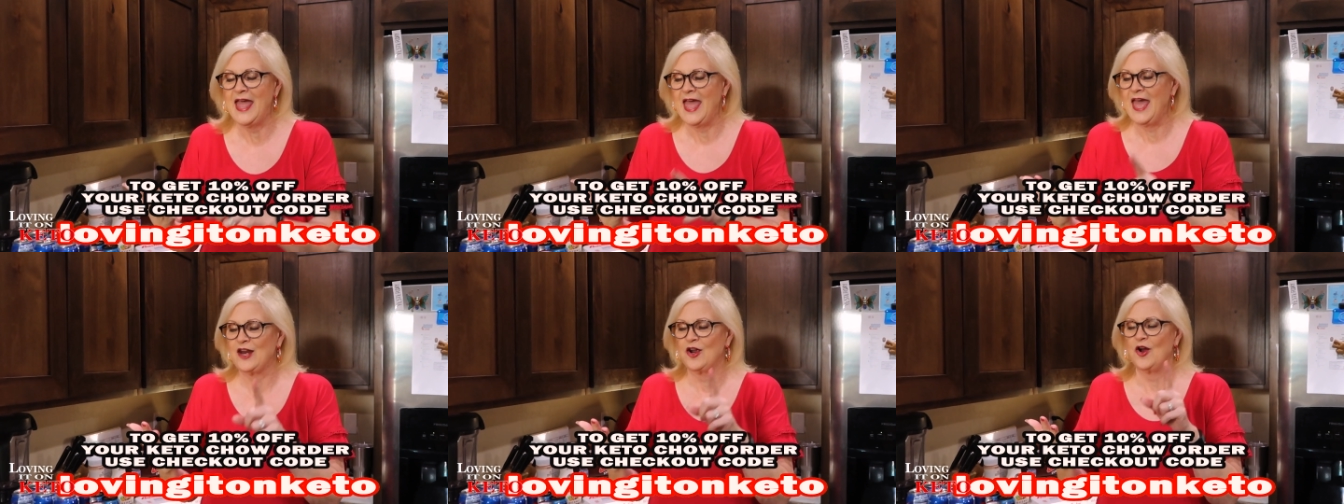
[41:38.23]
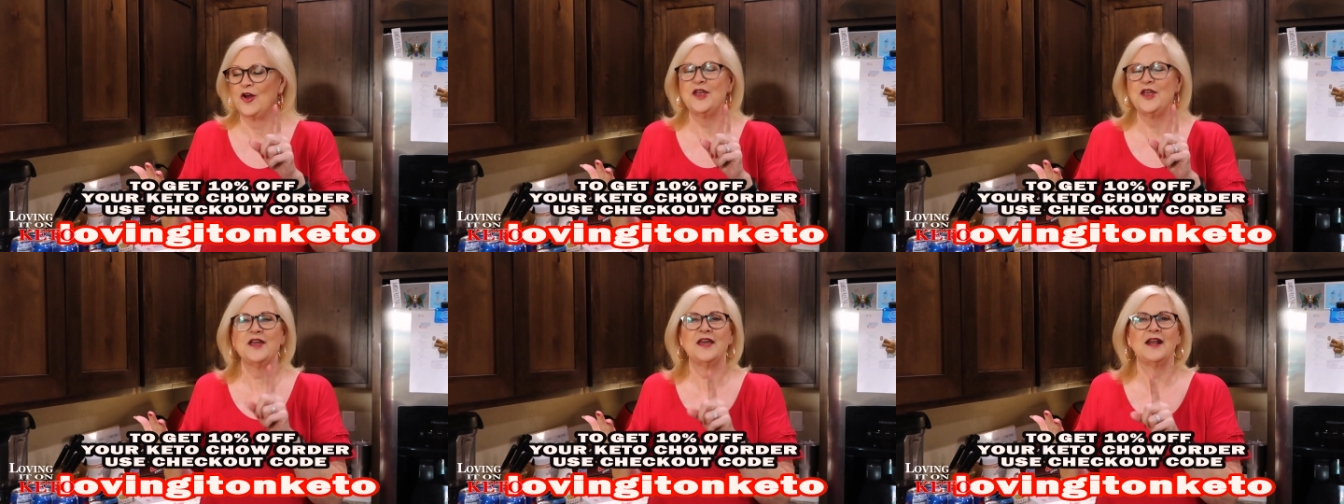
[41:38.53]
And
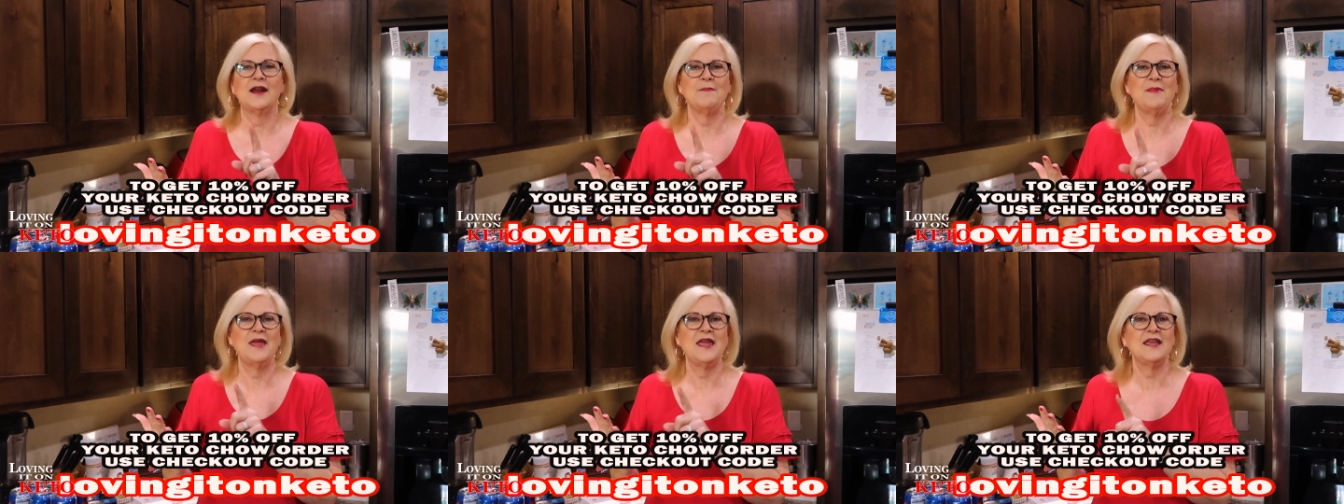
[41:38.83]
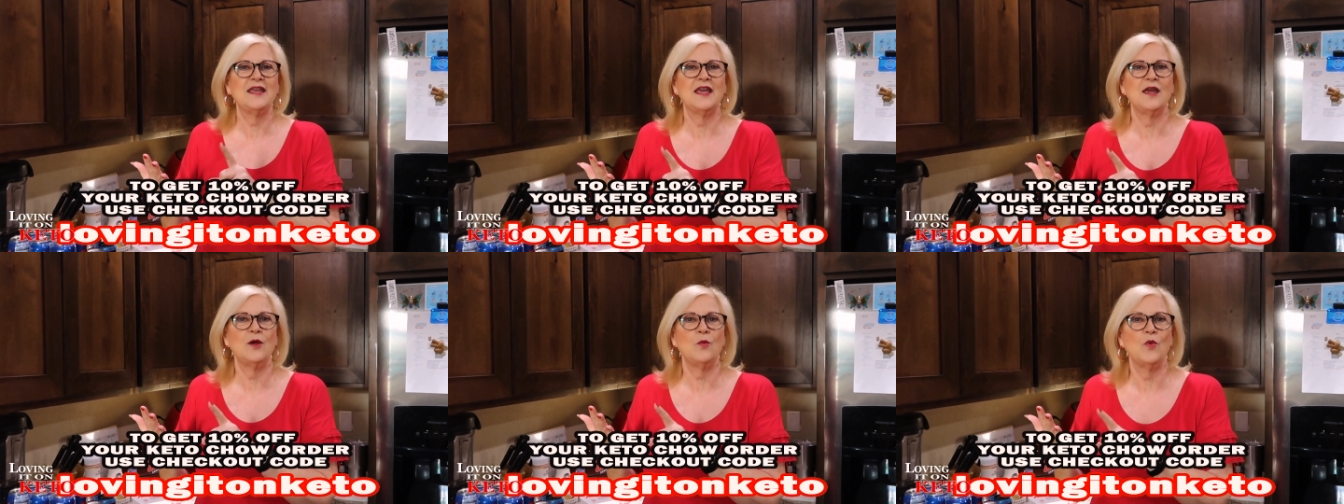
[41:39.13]
are you going to
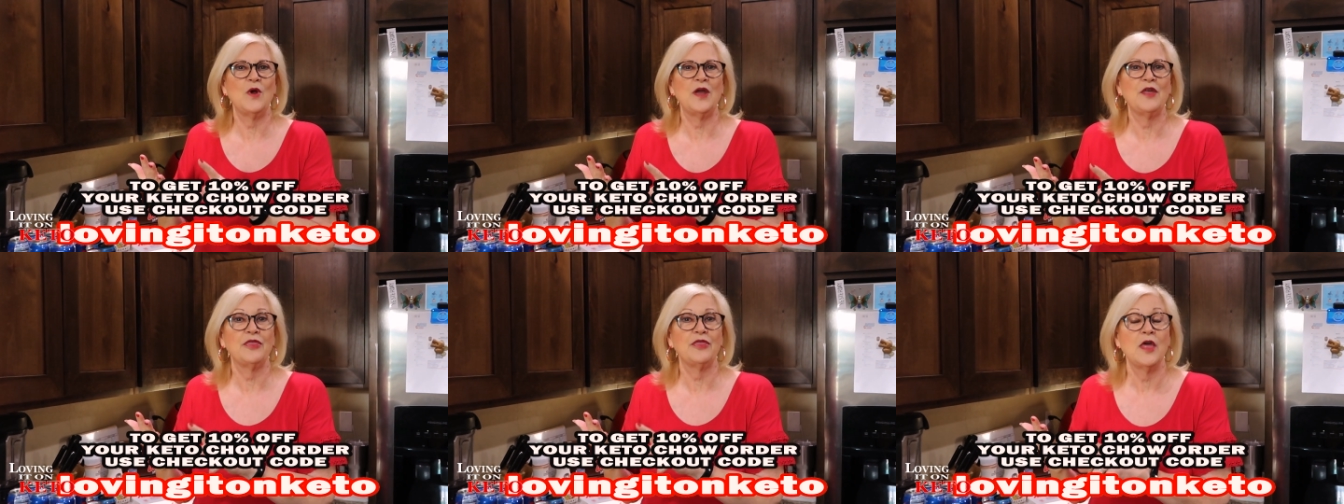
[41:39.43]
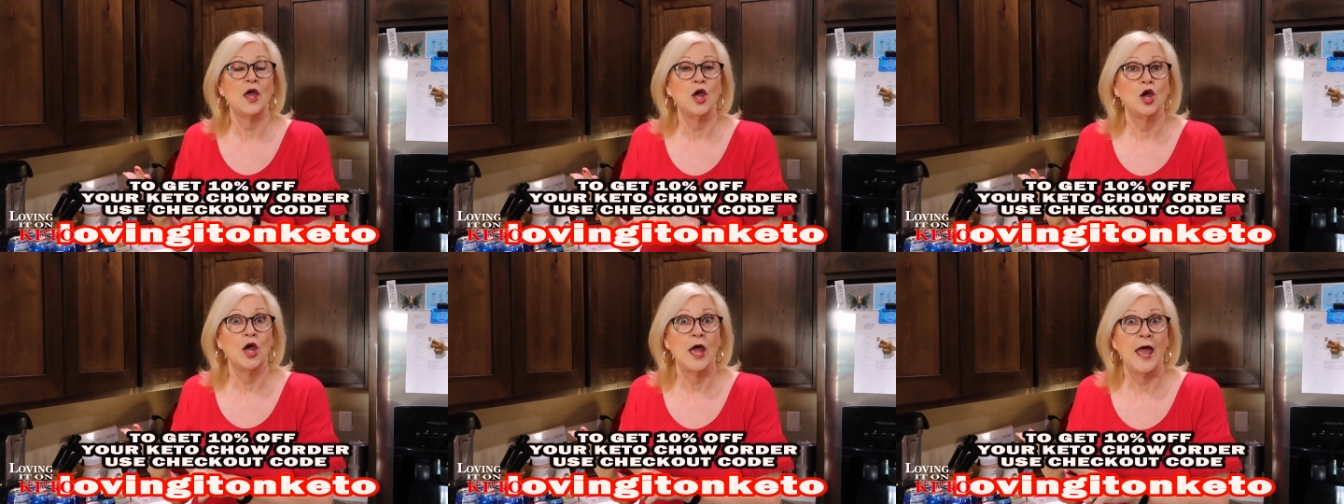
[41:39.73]
make it with
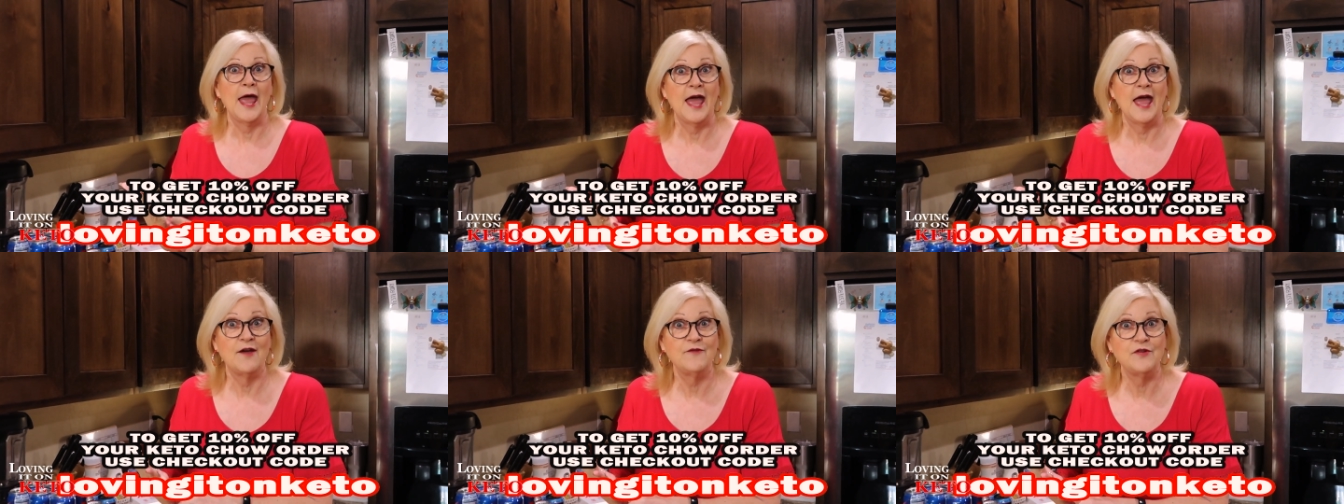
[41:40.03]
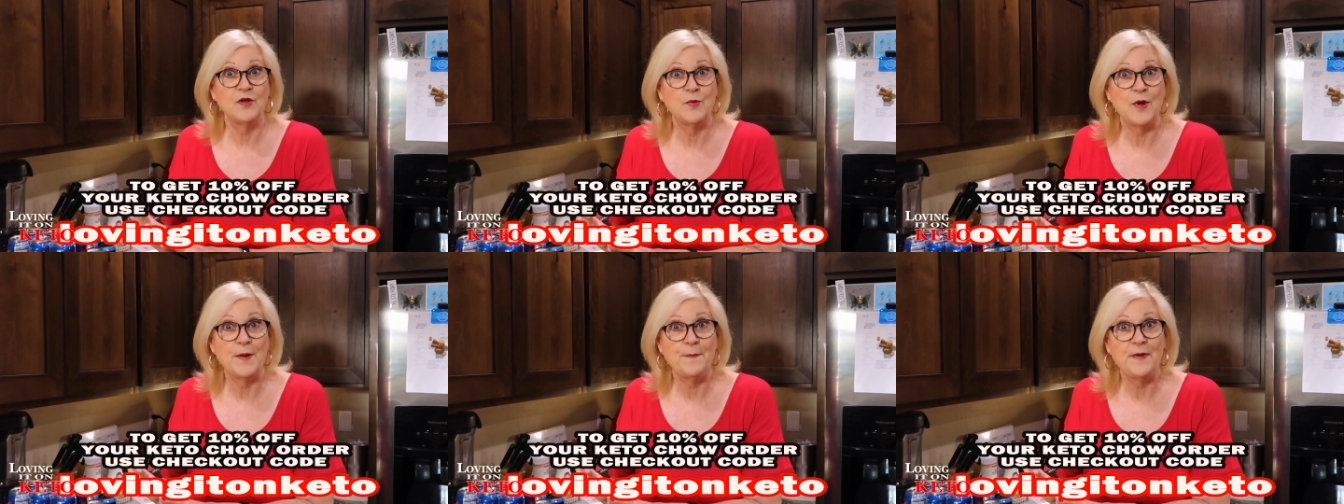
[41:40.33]

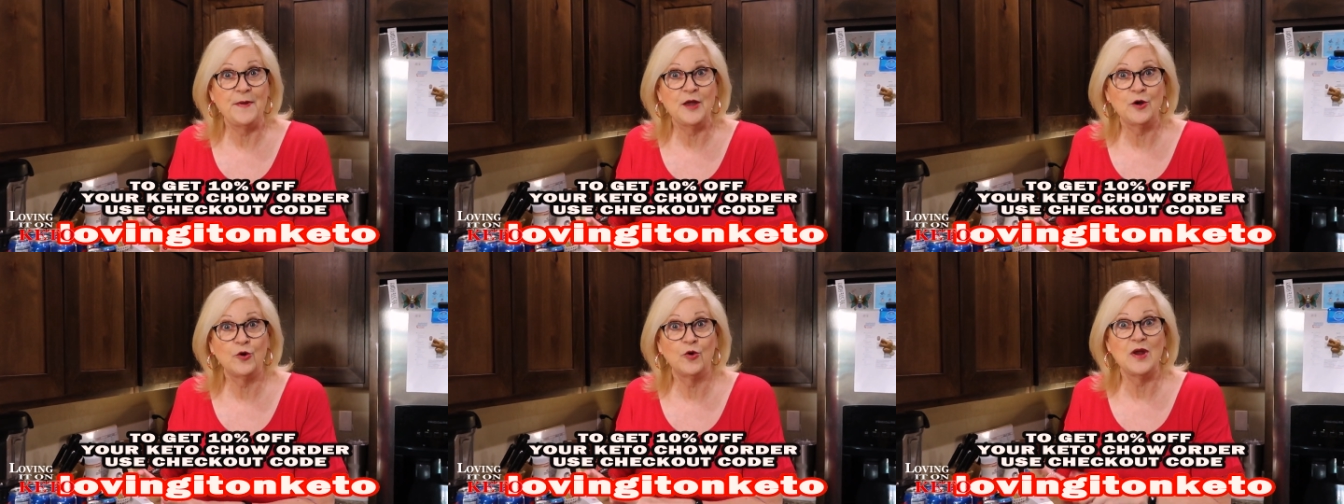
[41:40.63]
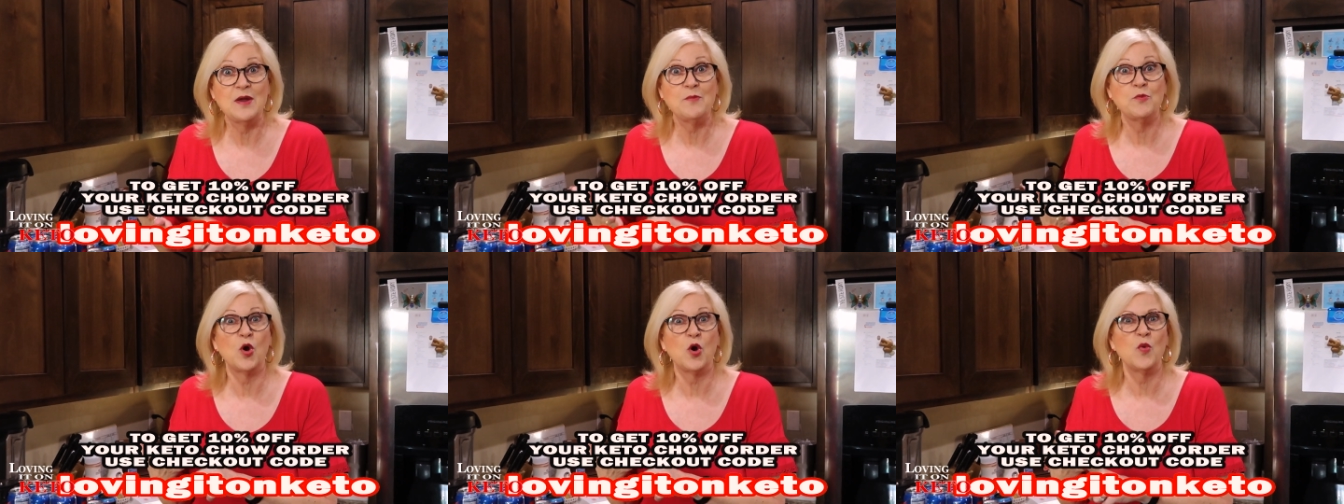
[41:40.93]
heavy whipping
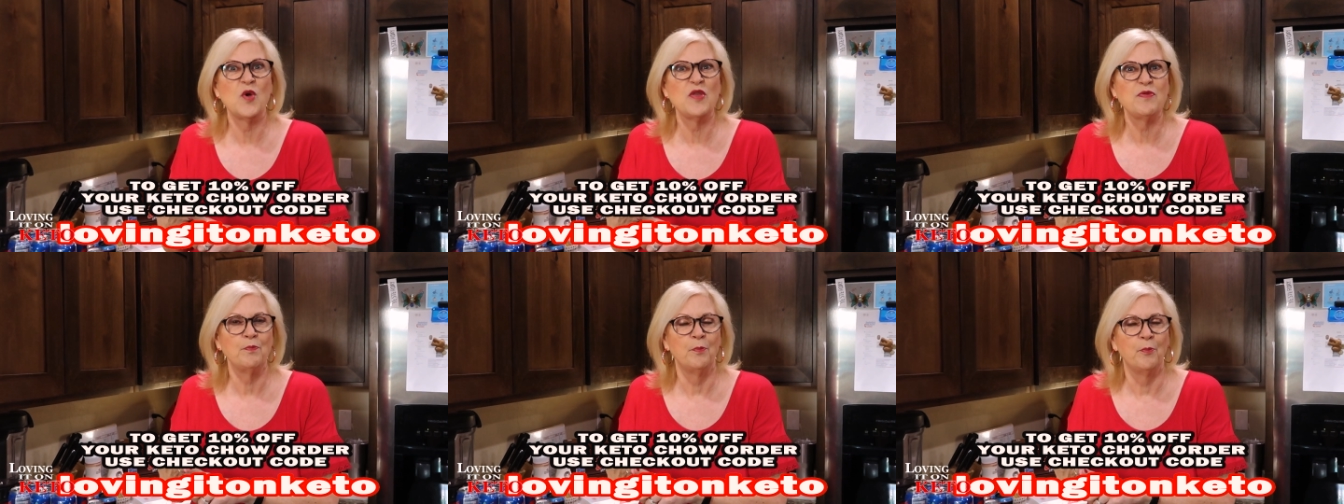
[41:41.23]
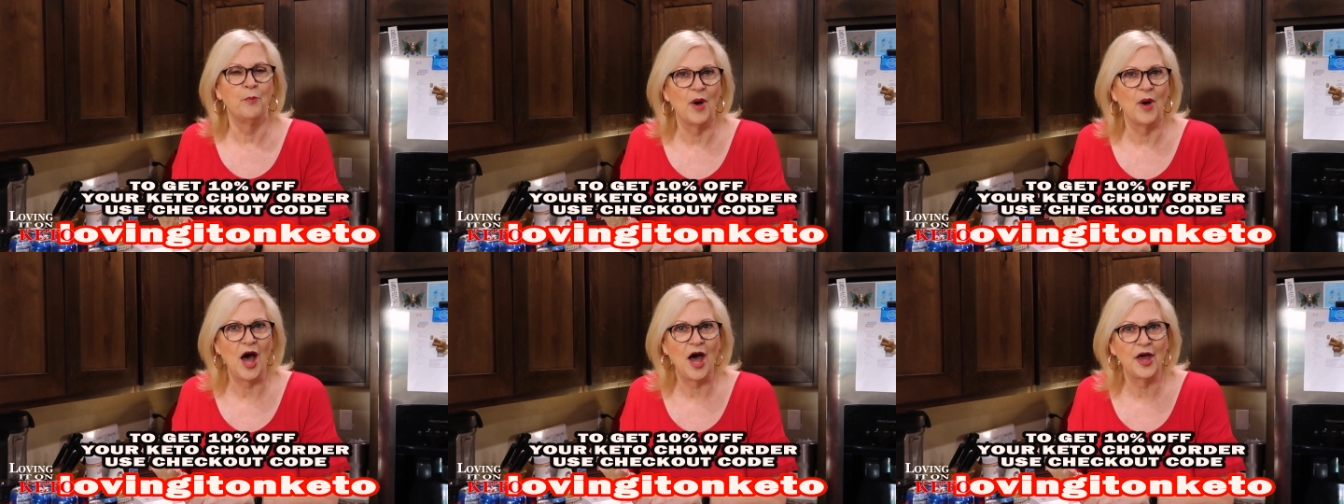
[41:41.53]
cream or
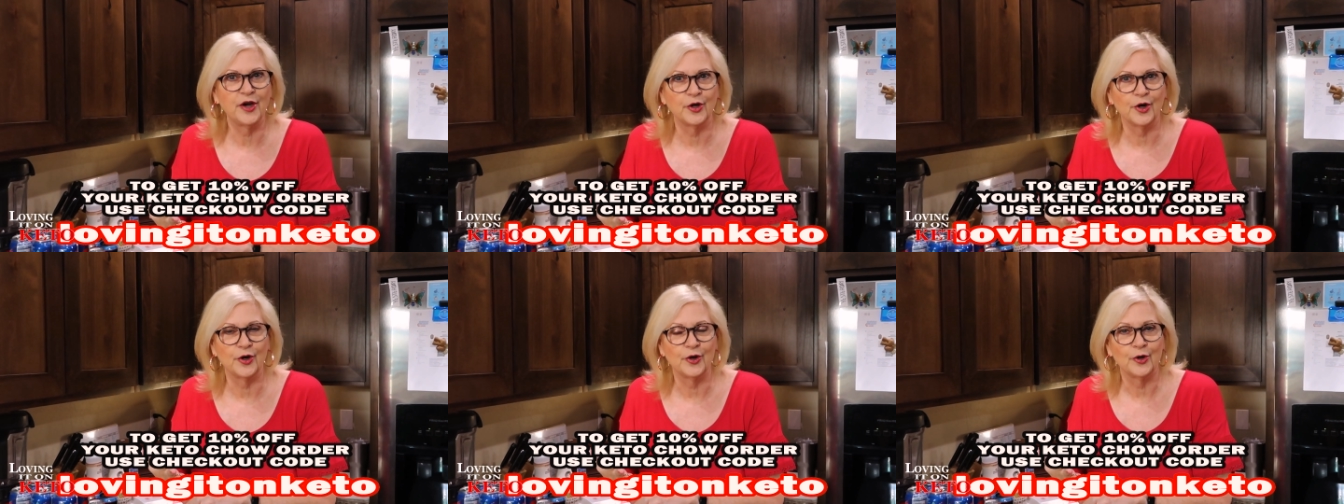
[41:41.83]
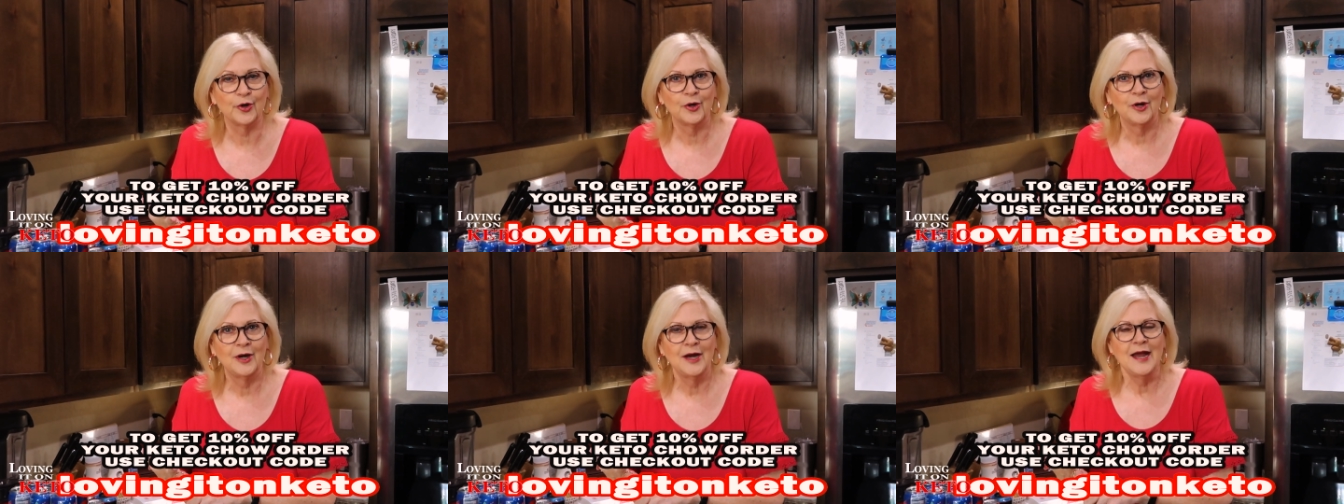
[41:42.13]
with
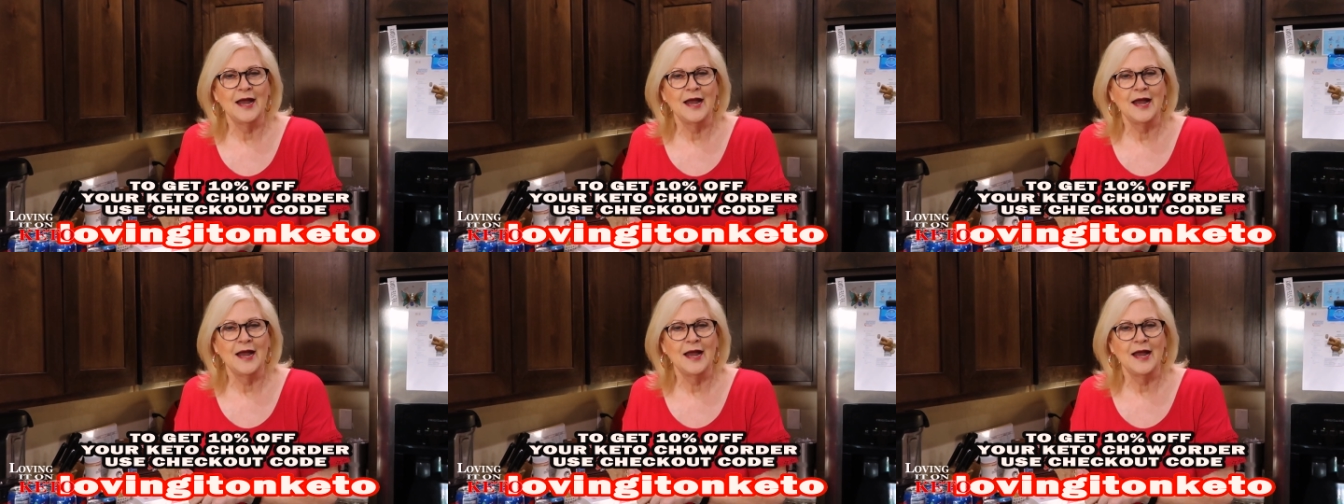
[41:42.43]
butter?